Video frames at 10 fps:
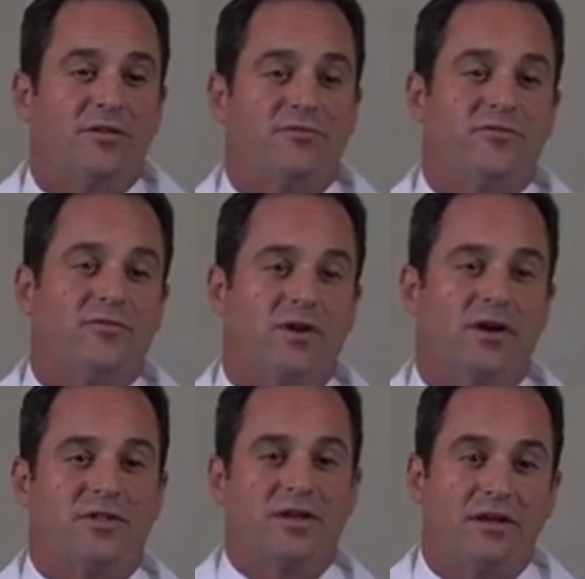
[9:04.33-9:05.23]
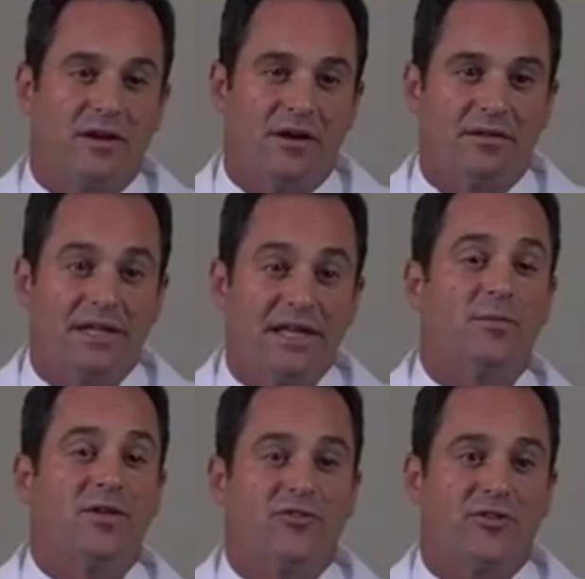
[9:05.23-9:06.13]
of the
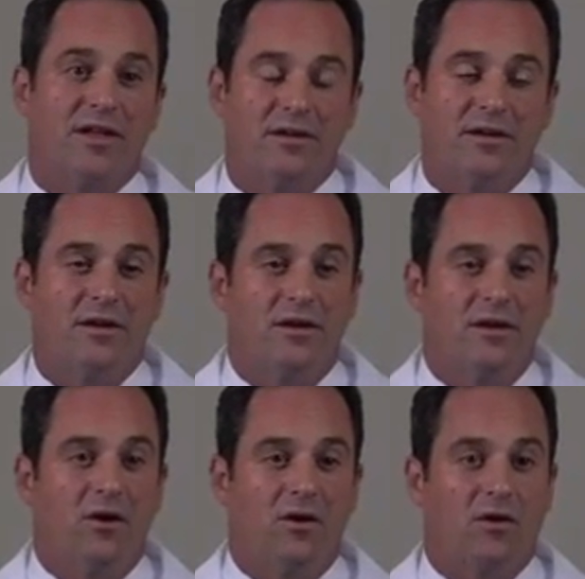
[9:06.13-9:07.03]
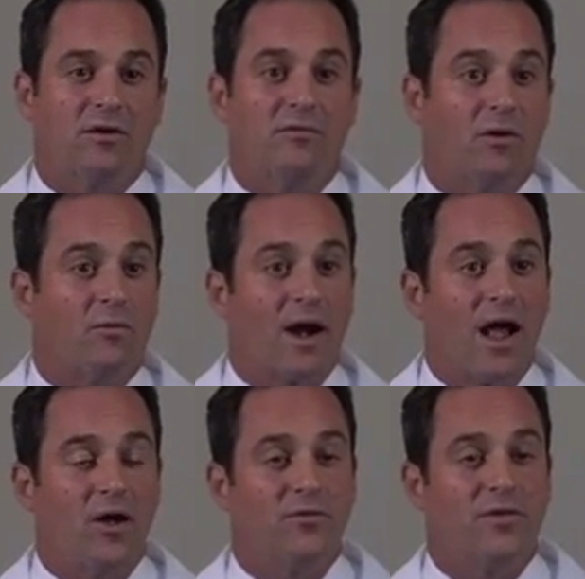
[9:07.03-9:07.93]
ligaments that are
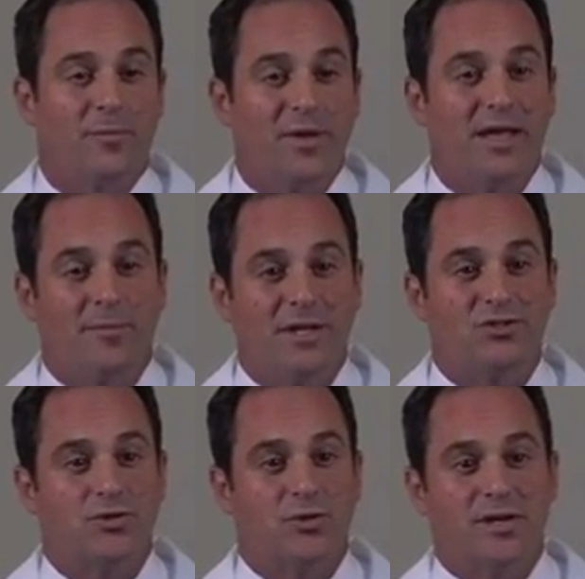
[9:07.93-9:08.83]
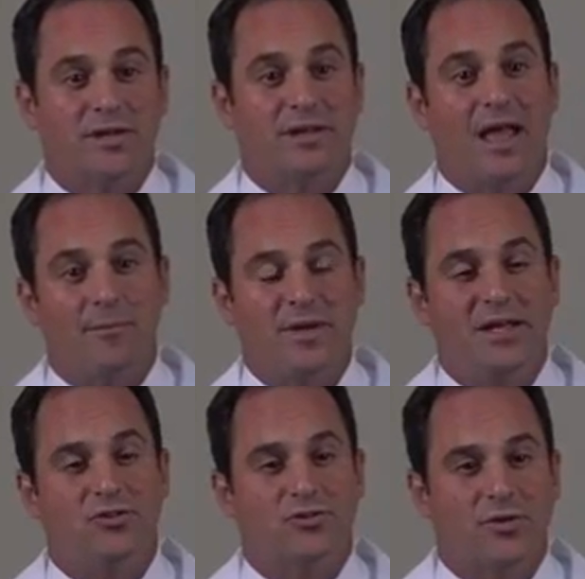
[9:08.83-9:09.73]
around the PIP joint and the
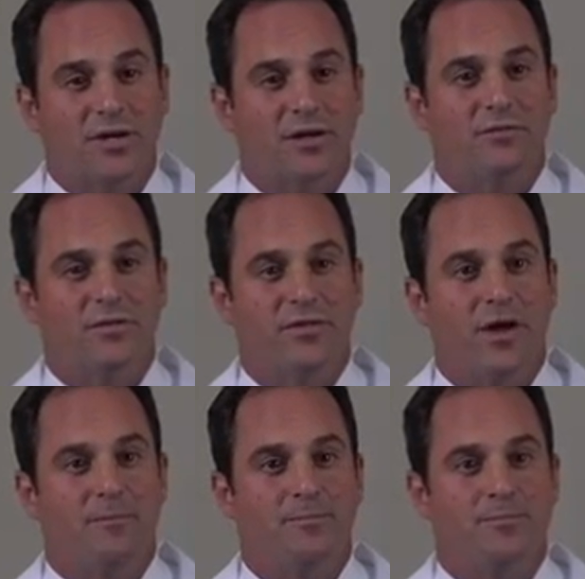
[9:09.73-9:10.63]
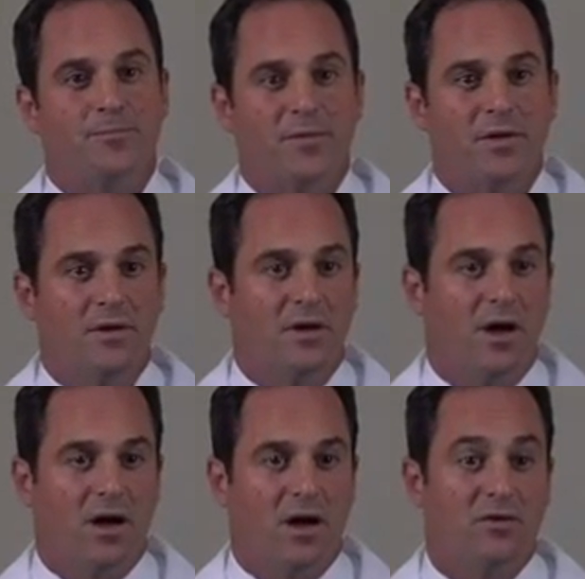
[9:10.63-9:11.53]
MP joint of the thumb.
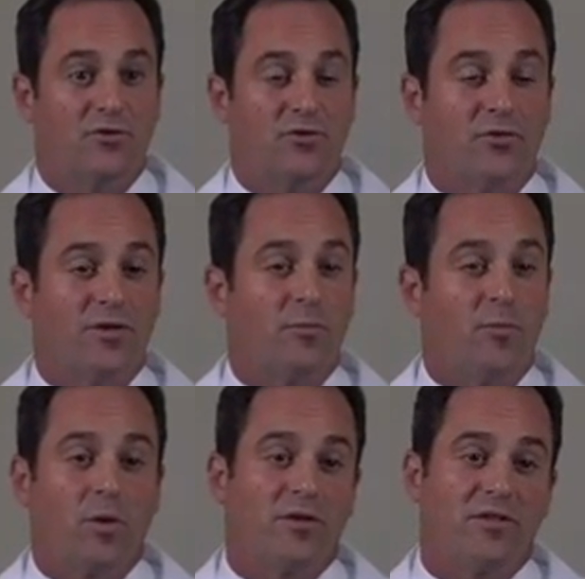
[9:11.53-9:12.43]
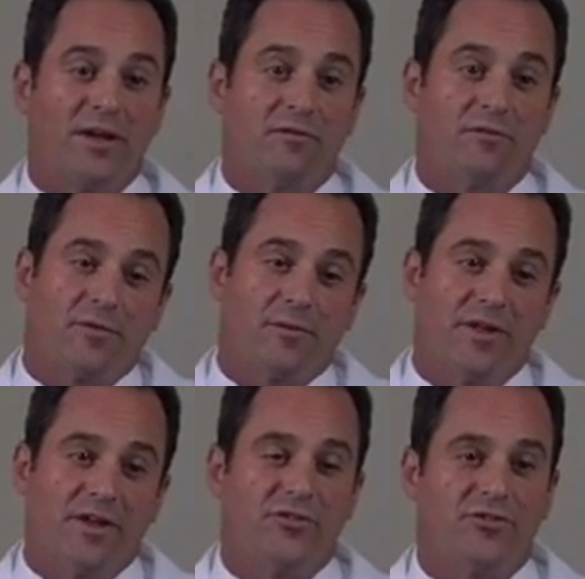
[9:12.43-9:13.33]
So the important thing from
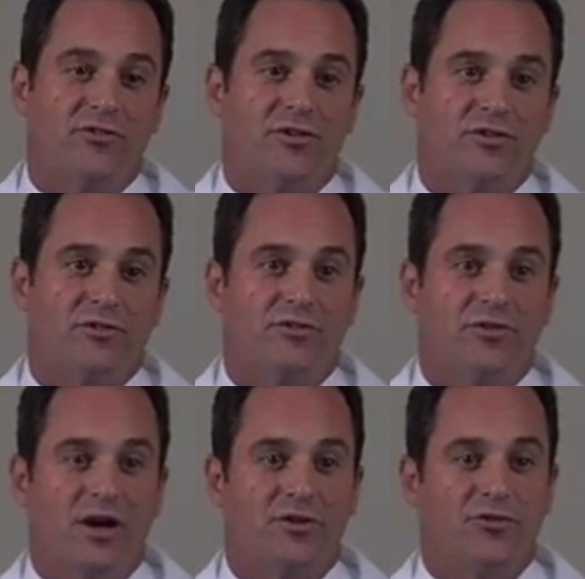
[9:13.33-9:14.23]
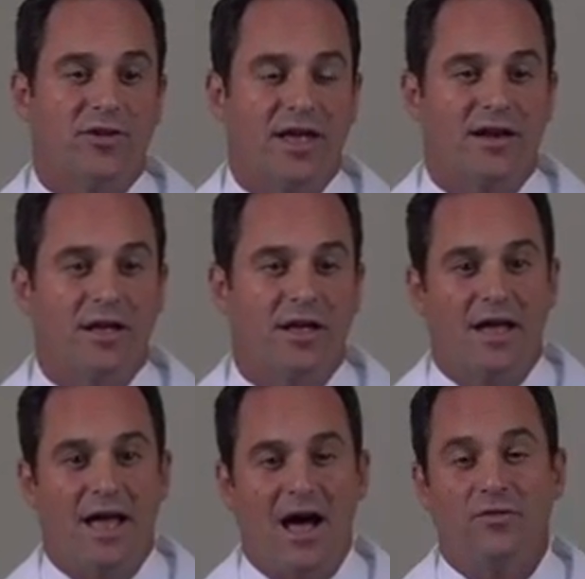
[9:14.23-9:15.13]
this is to understand
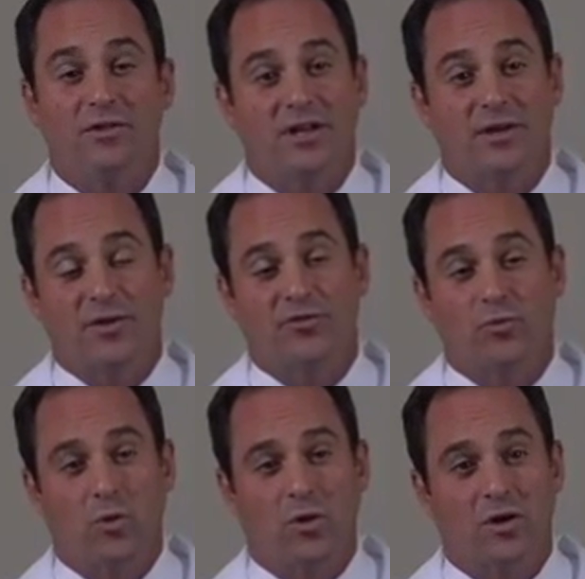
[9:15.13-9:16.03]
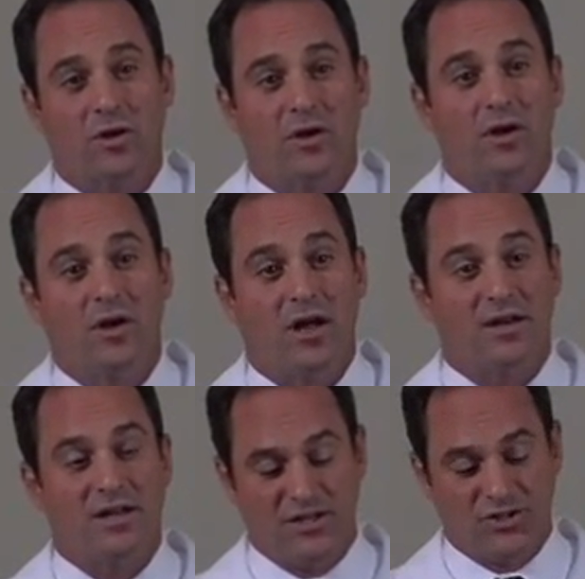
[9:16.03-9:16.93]
how the ligaments work
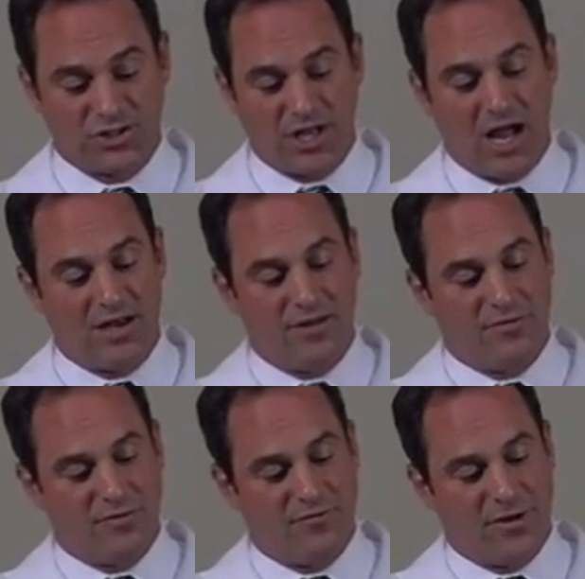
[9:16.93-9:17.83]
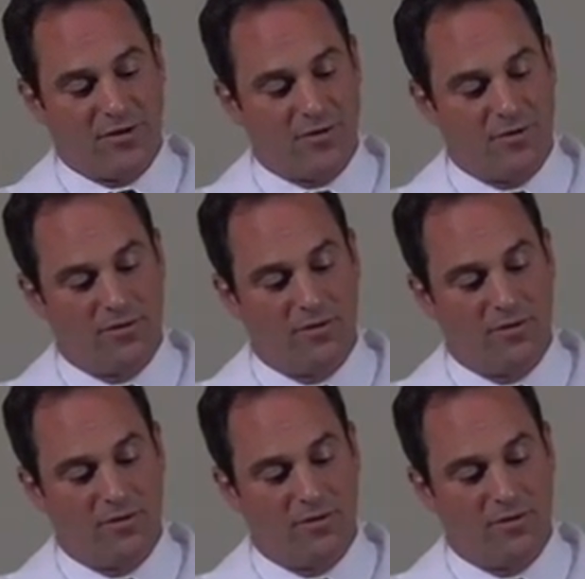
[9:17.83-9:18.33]
on each side of the finger